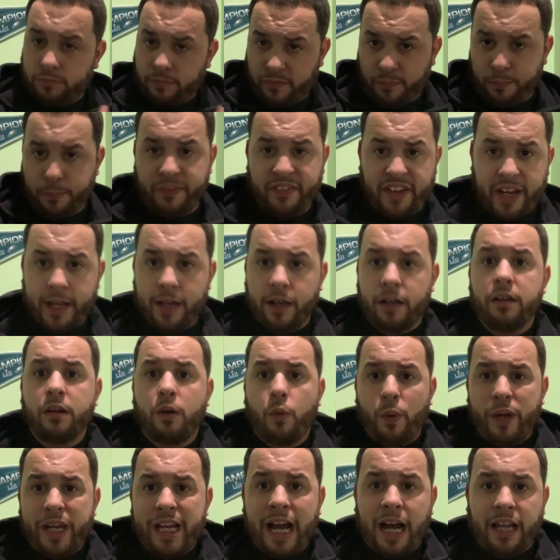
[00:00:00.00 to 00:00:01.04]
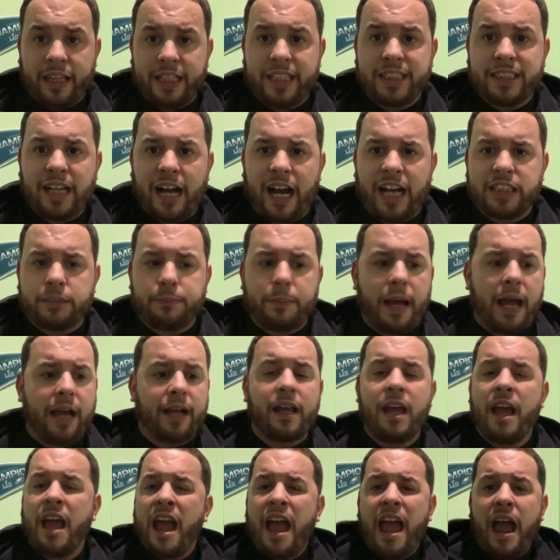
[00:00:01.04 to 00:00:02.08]
Via, we got these guys back.
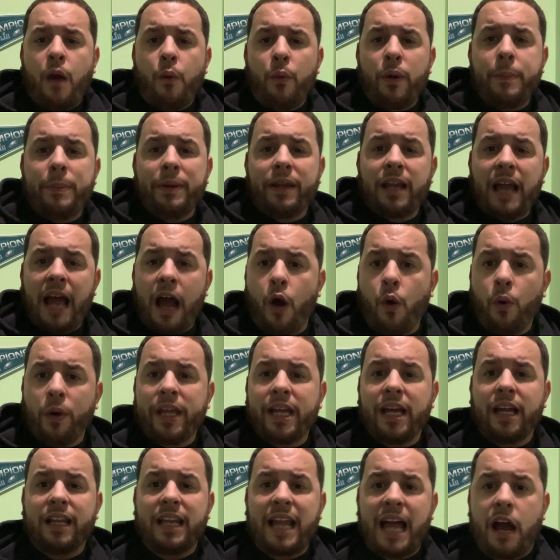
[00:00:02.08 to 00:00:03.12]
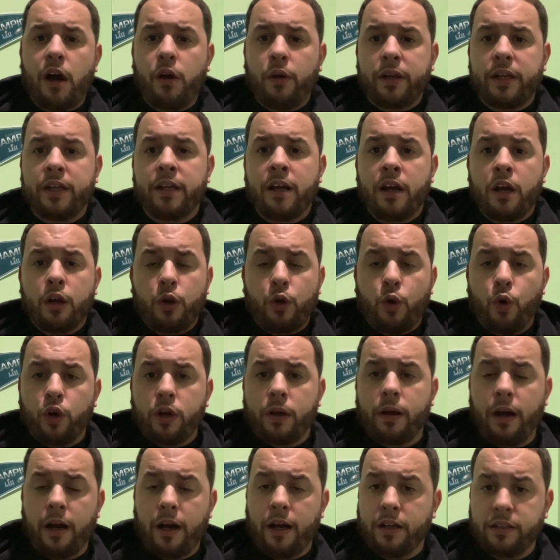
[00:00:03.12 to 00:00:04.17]
And we've been only allowing
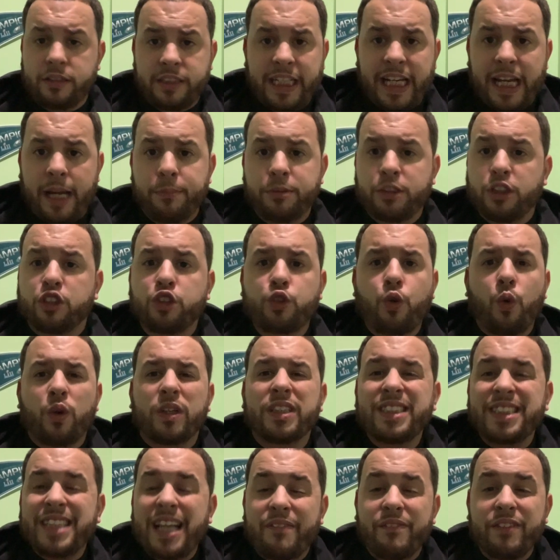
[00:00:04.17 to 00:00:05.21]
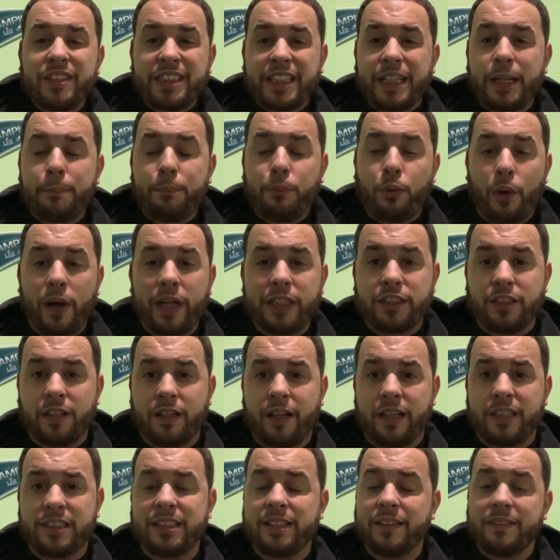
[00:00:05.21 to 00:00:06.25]
teams to score 17 points on
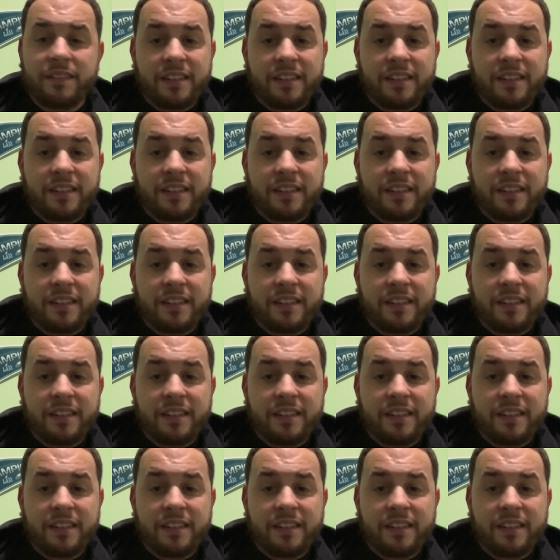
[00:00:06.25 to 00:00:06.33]
us.